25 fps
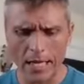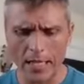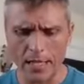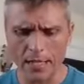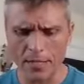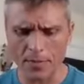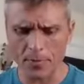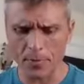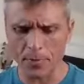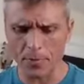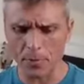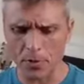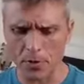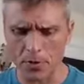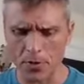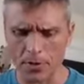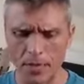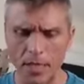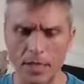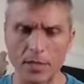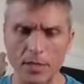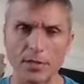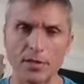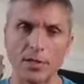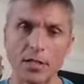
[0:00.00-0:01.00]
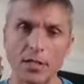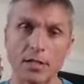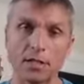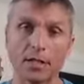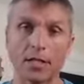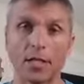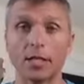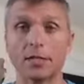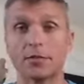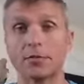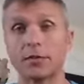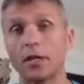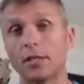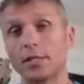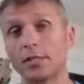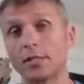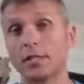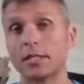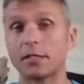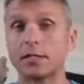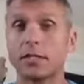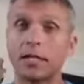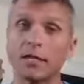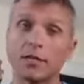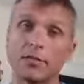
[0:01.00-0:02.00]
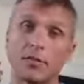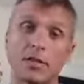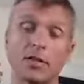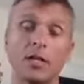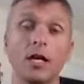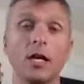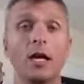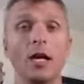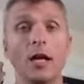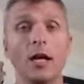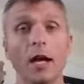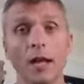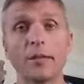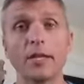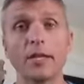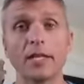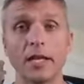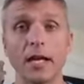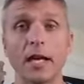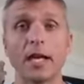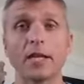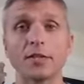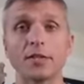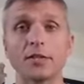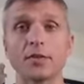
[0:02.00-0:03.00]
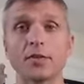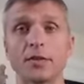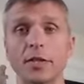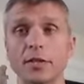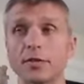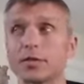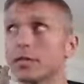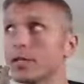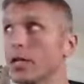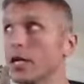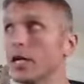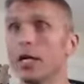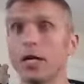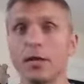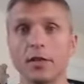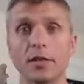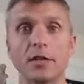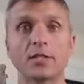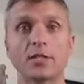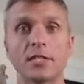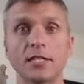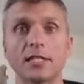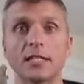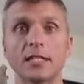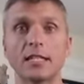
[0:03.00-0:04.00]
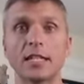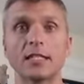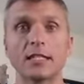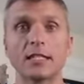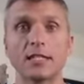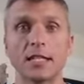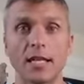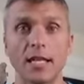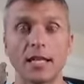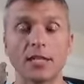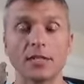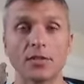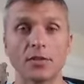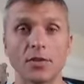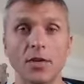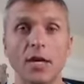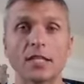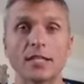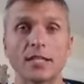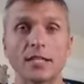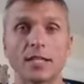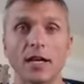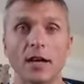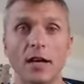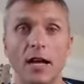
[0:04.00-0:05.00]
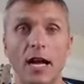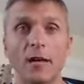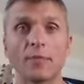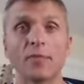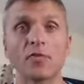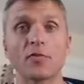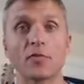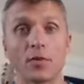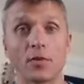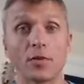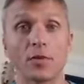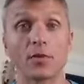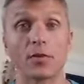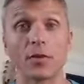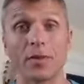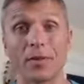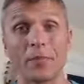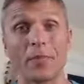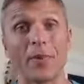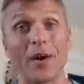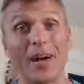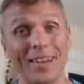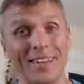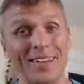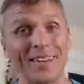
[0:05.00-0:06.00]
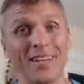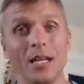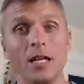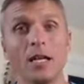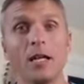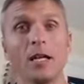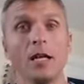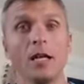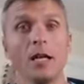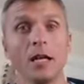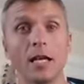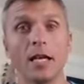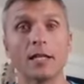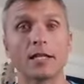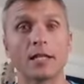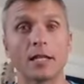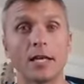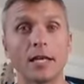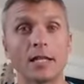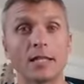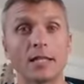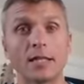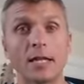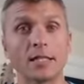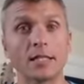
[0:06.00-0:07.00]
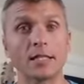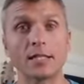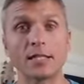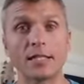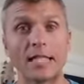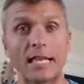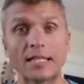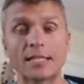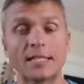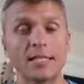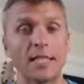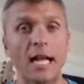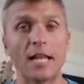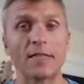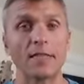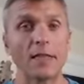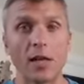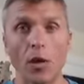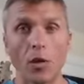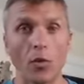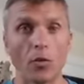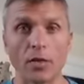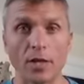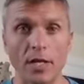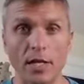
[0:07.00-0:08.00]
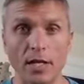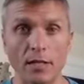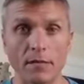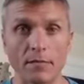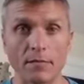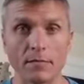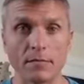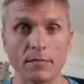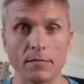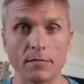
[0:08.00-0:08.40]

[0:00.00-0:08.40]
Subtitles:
of these people going around the Sestakey Trust, Sestakey Trust. I mean, yeah, sure, there's a Sestakey Trust there, absolutely, but it doesn't. That's not the only